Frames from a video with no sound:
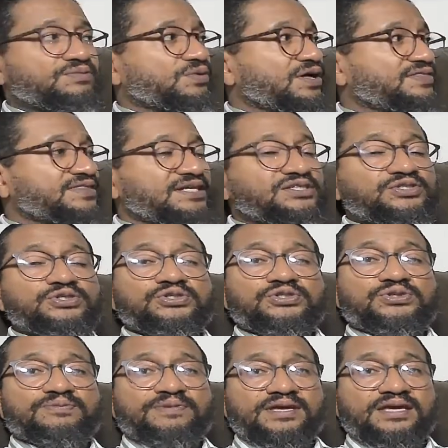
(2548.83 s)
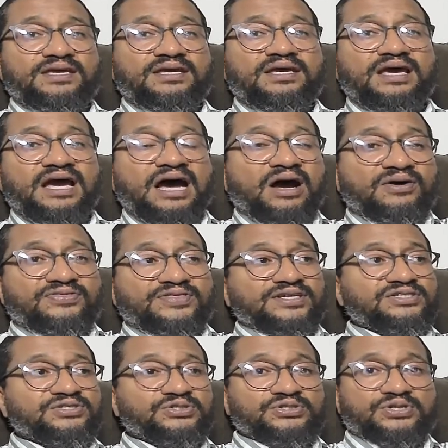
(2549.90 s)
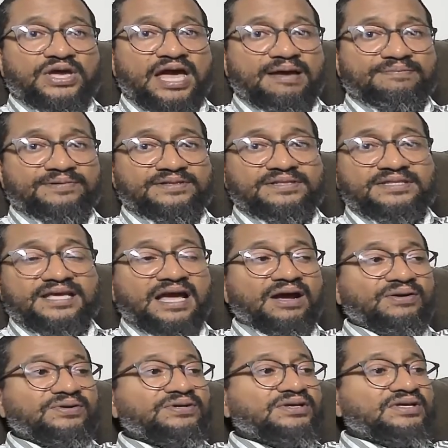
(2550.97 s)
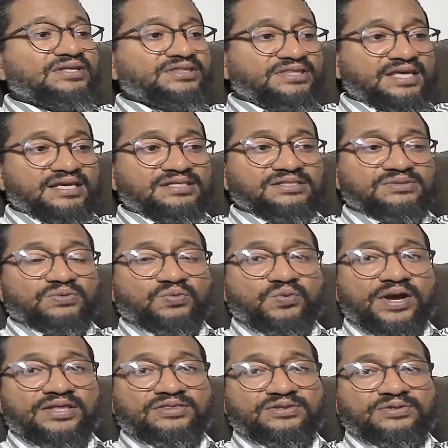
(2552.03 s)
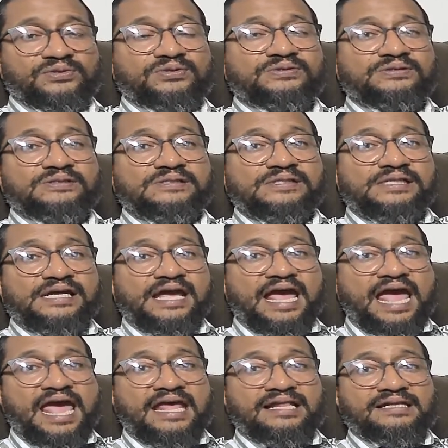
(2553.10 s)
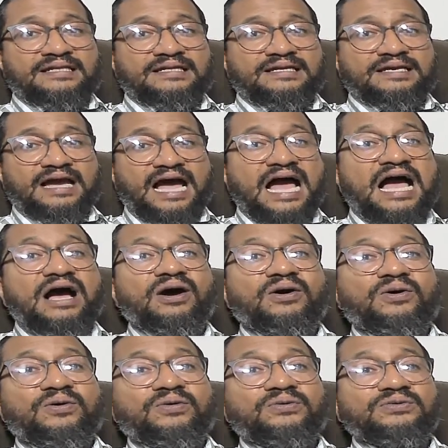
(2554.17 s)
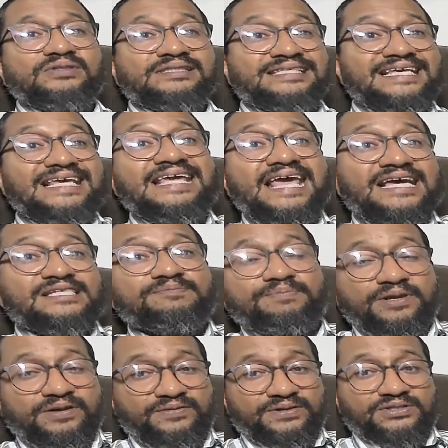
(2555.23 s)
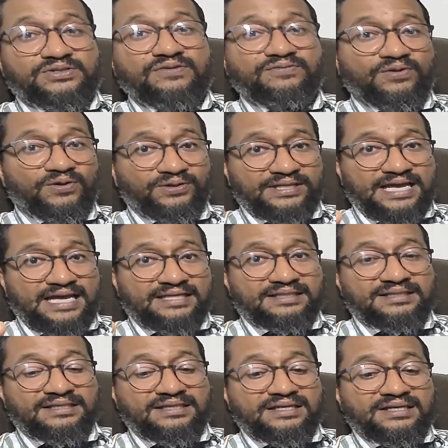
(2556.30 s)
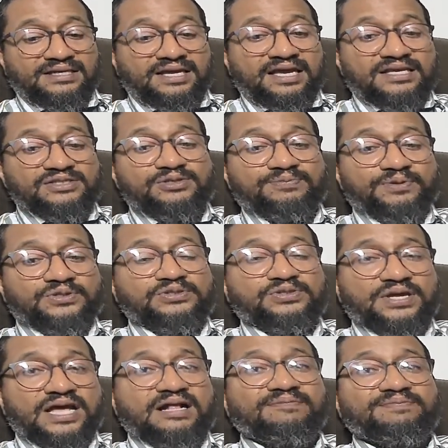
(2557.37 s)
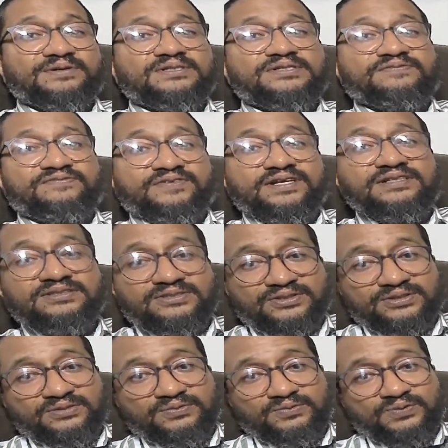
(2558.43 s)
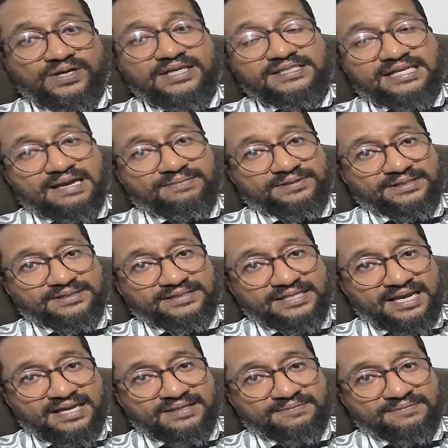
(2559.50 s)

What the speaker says: things used to be, how things used to happen, how things went through, and how the experience of all that is supposed to help us filter what is happening today.